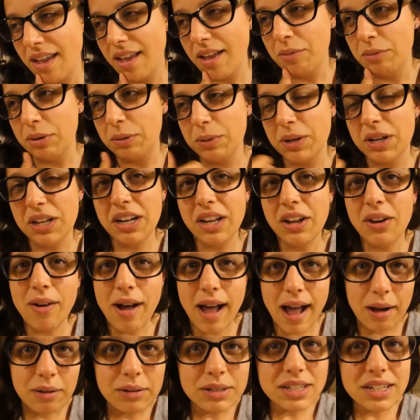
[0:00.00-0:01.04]
We were gonna go
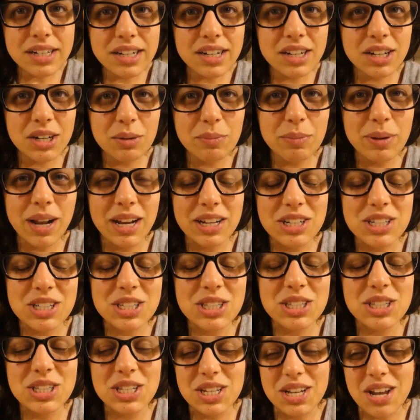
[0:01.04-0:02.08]
out to dinner, but I just
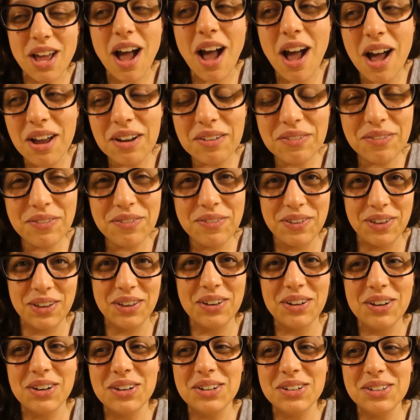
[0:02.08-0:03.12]
did not
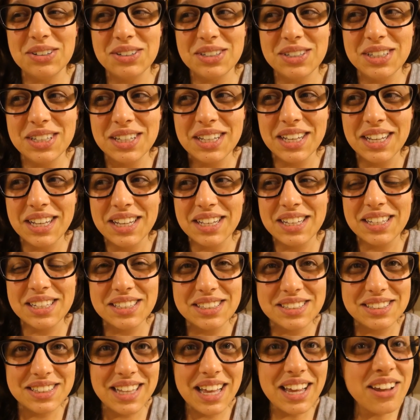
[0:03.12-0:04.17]
feel
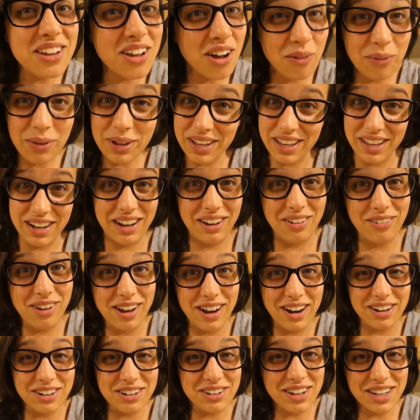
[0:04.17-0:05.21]
like going
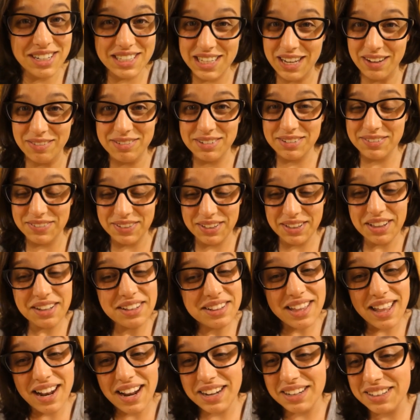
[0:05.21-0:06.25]
anywhere. Do you guys ever feel like
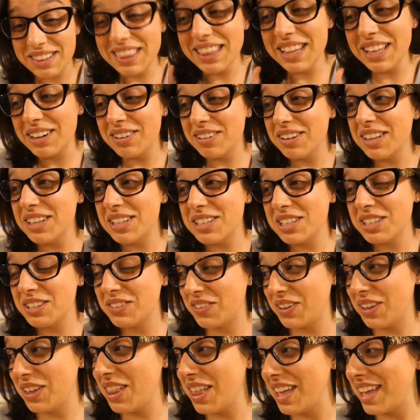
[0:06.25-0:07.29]
that? I literally just
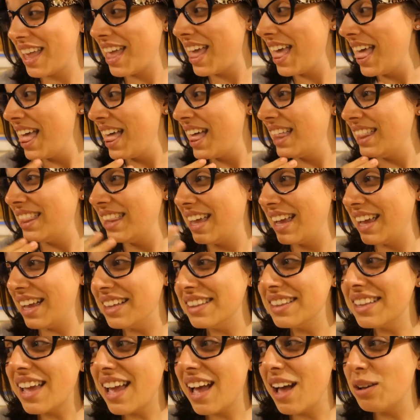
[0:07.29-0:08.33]
feel like laying on
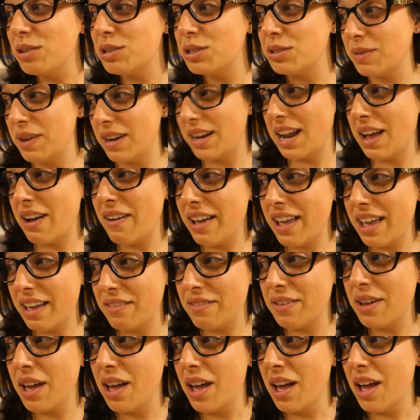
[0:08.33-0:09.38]
the couch. Right now I have